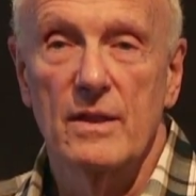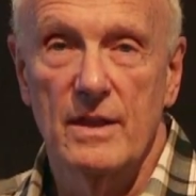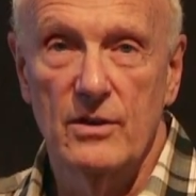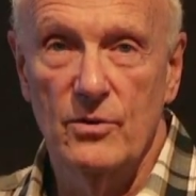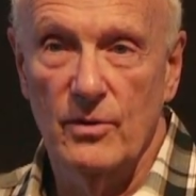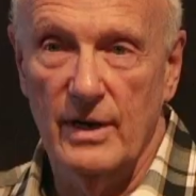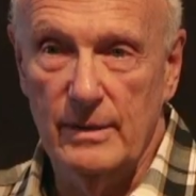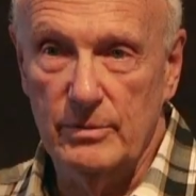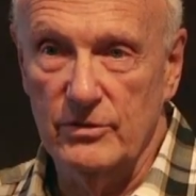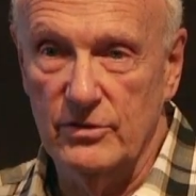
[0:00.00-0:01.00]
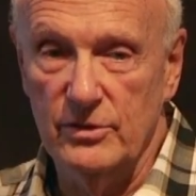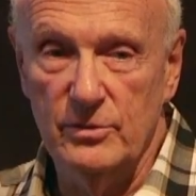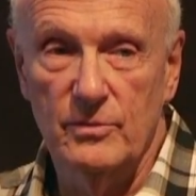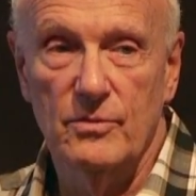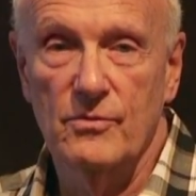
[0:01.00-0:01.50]
then you are able
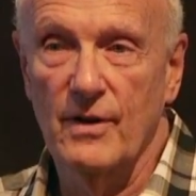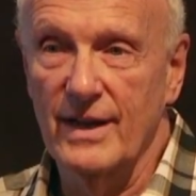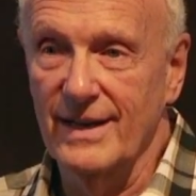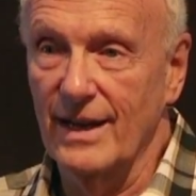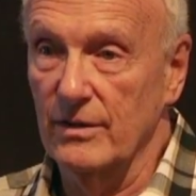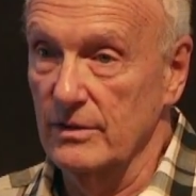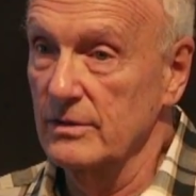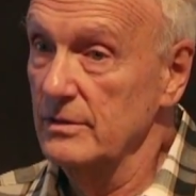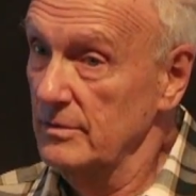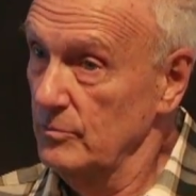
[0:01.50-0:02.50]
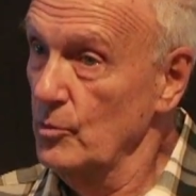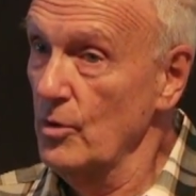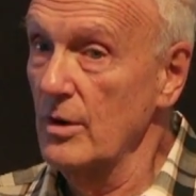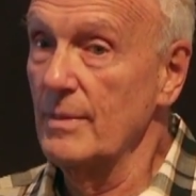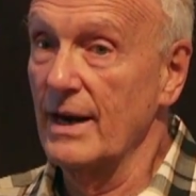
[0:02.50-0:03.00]
to find out
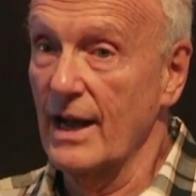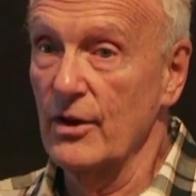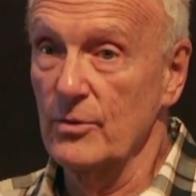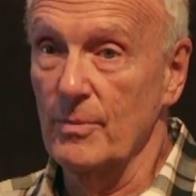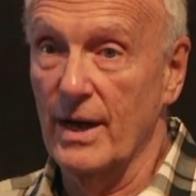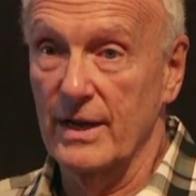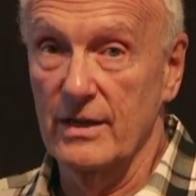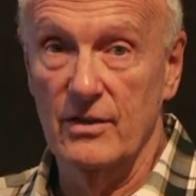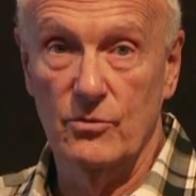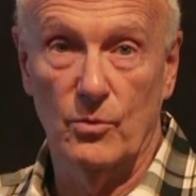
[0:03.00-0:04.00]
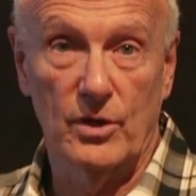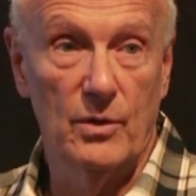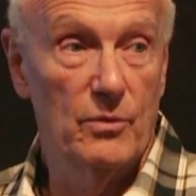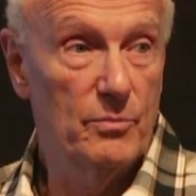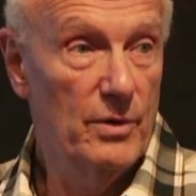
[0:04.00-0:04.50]
more about how your body is working
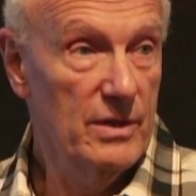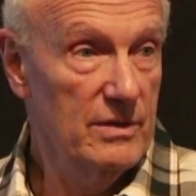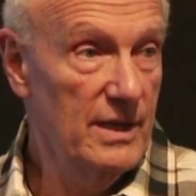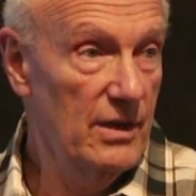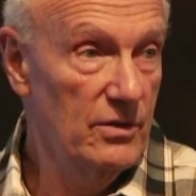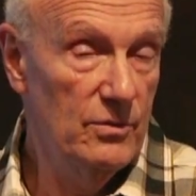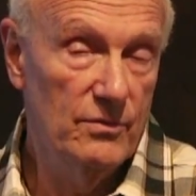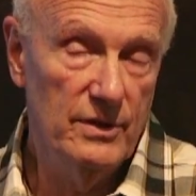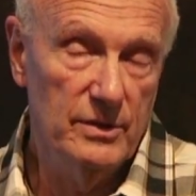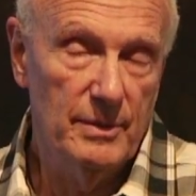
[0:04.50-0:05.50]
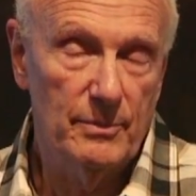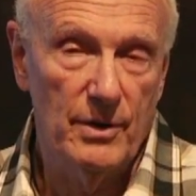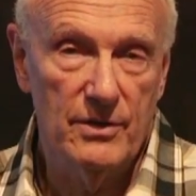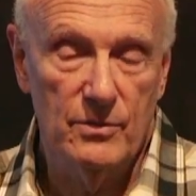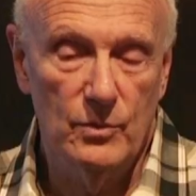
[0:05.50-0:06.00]
with breath, and how you feel about
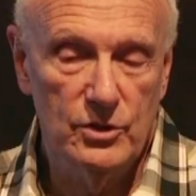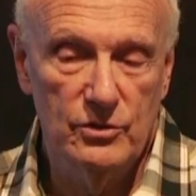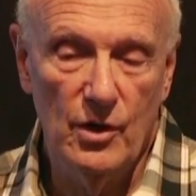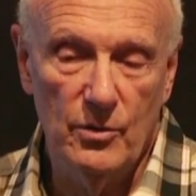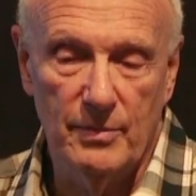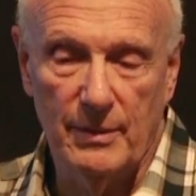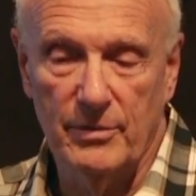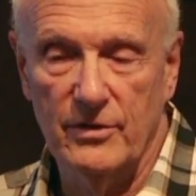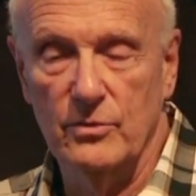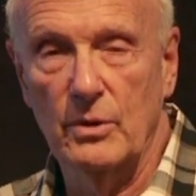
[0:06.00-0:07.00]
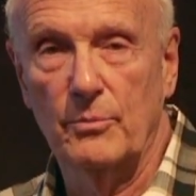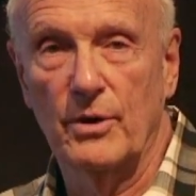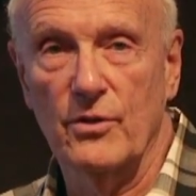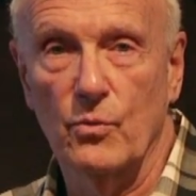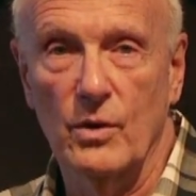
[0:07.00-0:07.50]
breath, and what you know about breath, and what
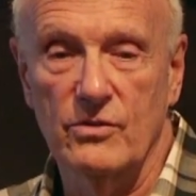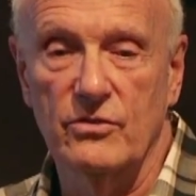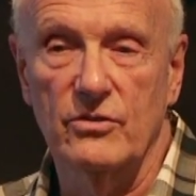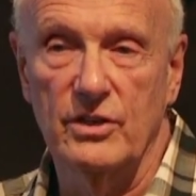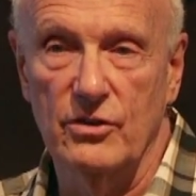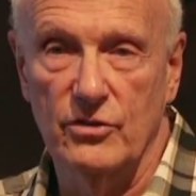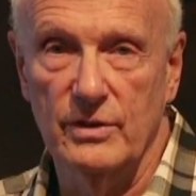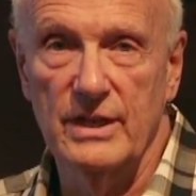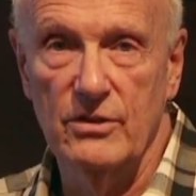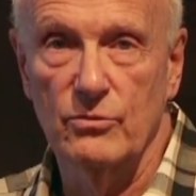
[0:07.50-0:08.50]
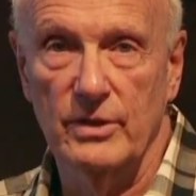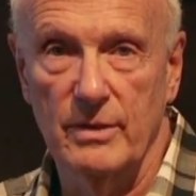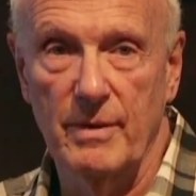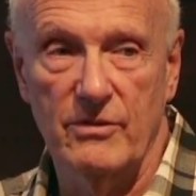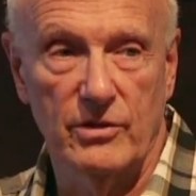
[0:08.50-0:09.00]
breath wants to teach you. It is really
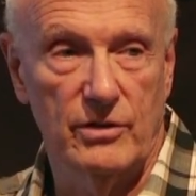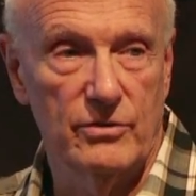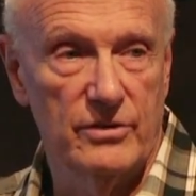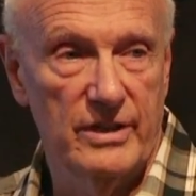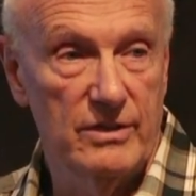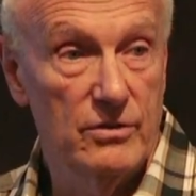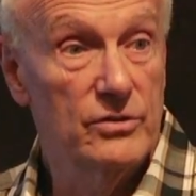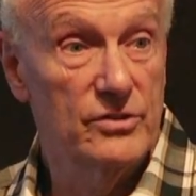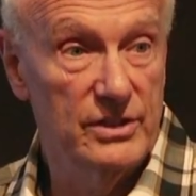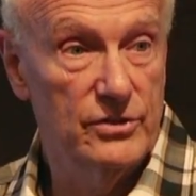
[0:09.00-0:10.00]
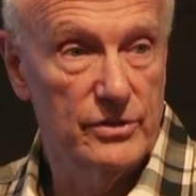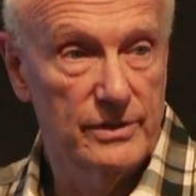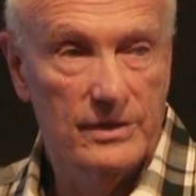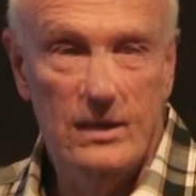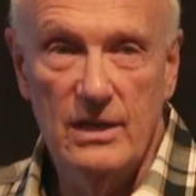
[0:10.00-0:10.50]
basic, your
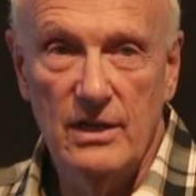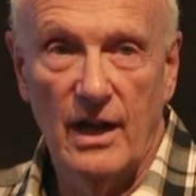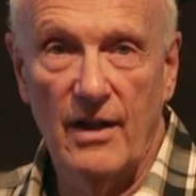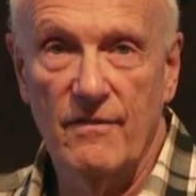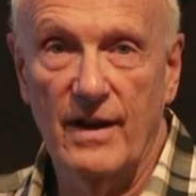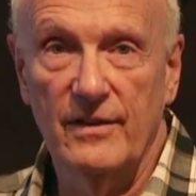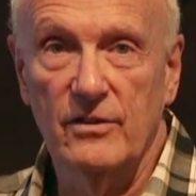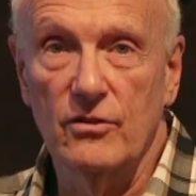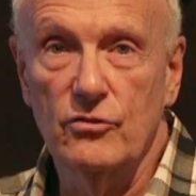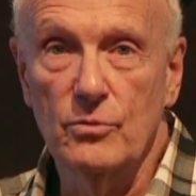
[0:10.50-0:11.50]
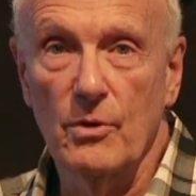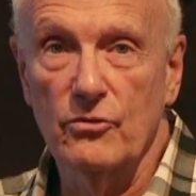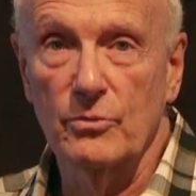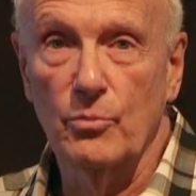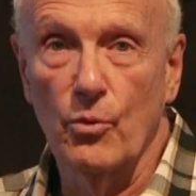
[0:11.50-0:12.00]
teacher. I find that the two
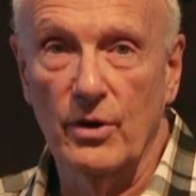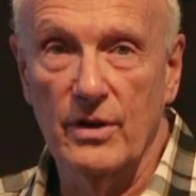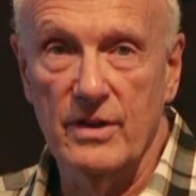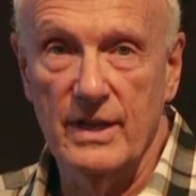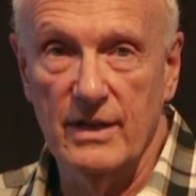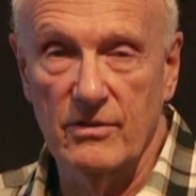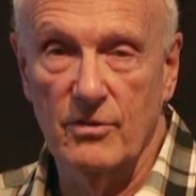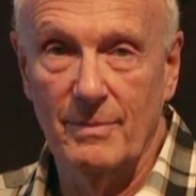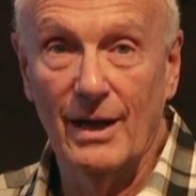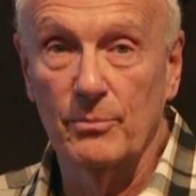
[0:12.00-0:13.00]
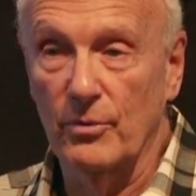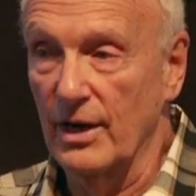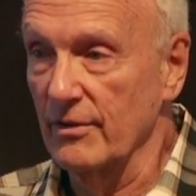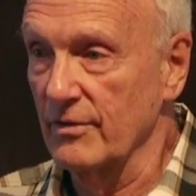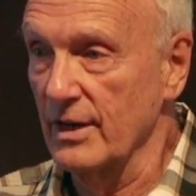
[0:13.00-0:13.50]
most important things about
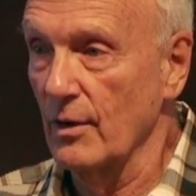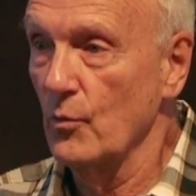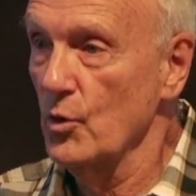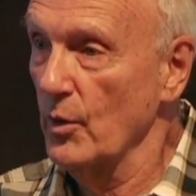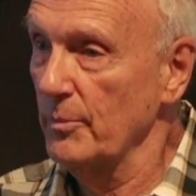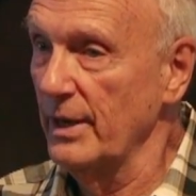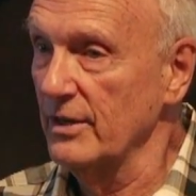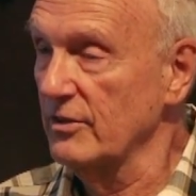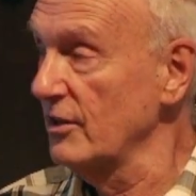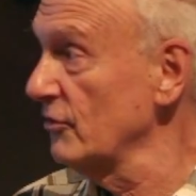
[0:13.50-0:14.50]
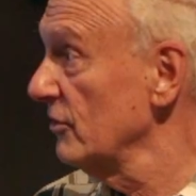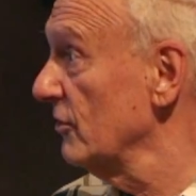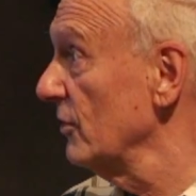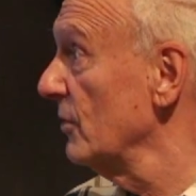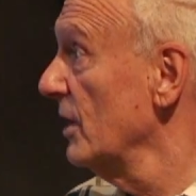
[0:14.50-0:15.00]
breath that we want to pay attention
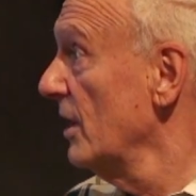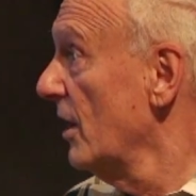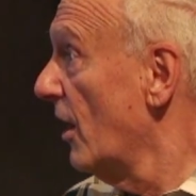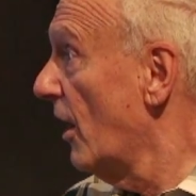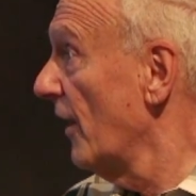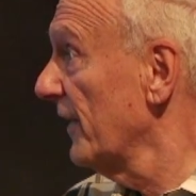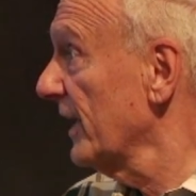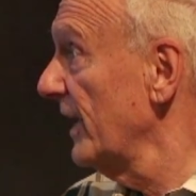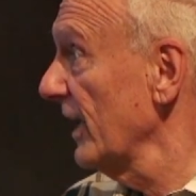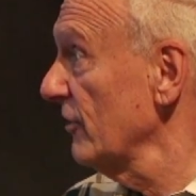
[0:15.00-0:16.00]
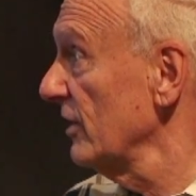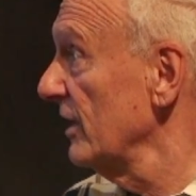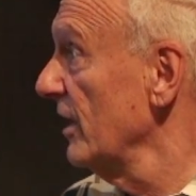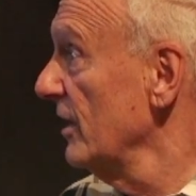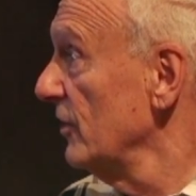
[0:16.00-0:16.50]
to are the
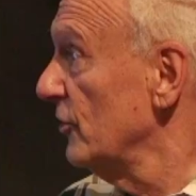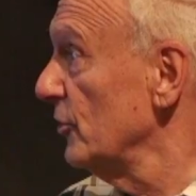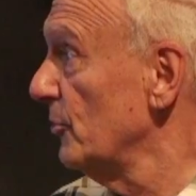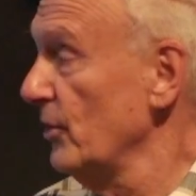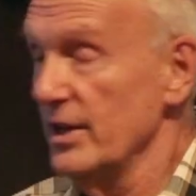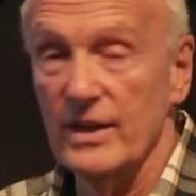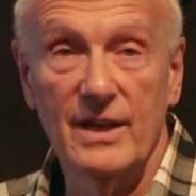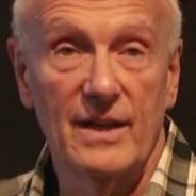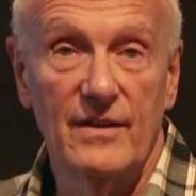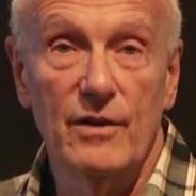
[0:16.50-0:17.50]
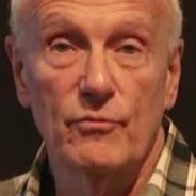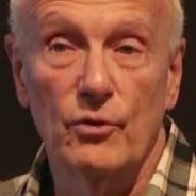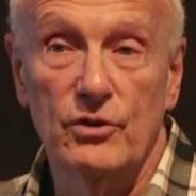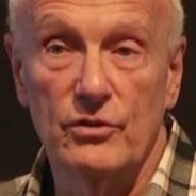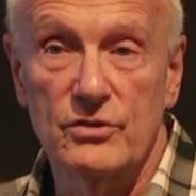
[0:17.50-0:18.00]
connection to your breathing and
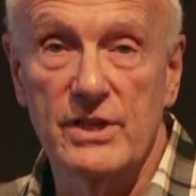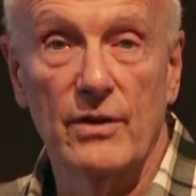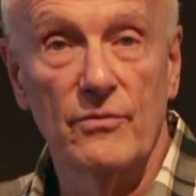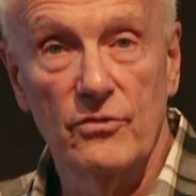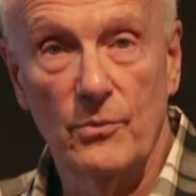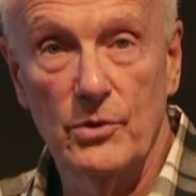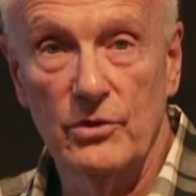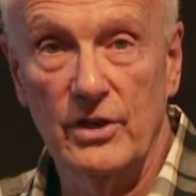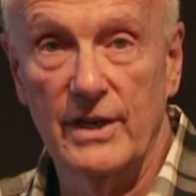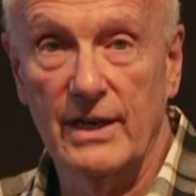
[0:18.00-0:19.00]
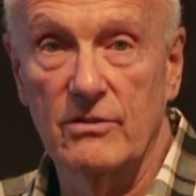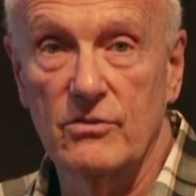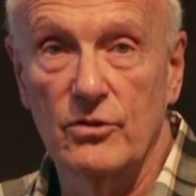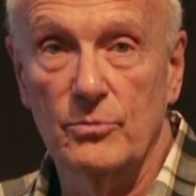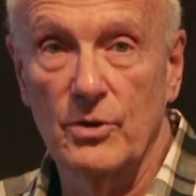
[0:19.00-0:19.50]
therefore to yourself. So when you're connected
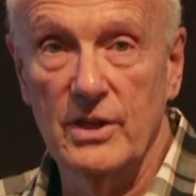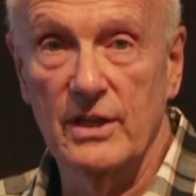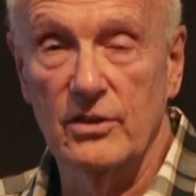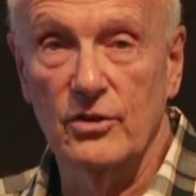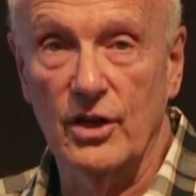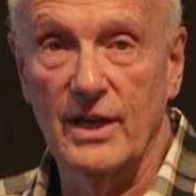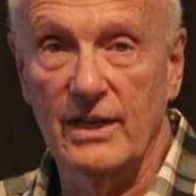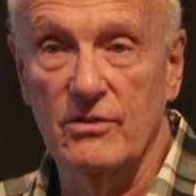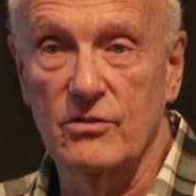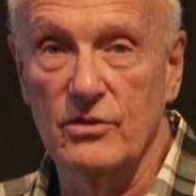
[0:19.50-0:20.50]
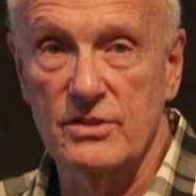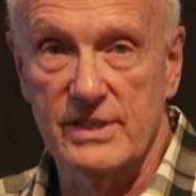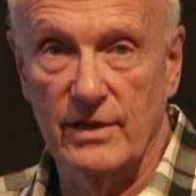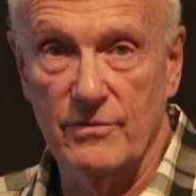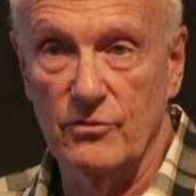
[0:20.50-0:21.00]
to your breathing and you're connected to
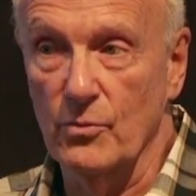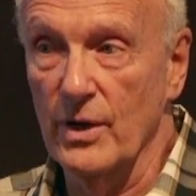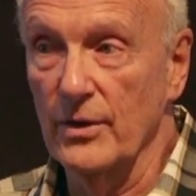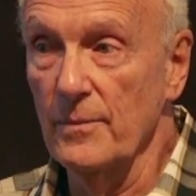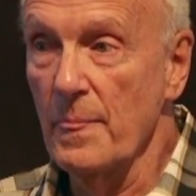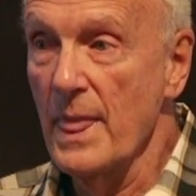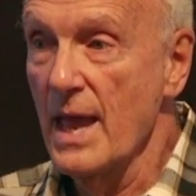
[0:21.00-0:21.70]
yourself as well.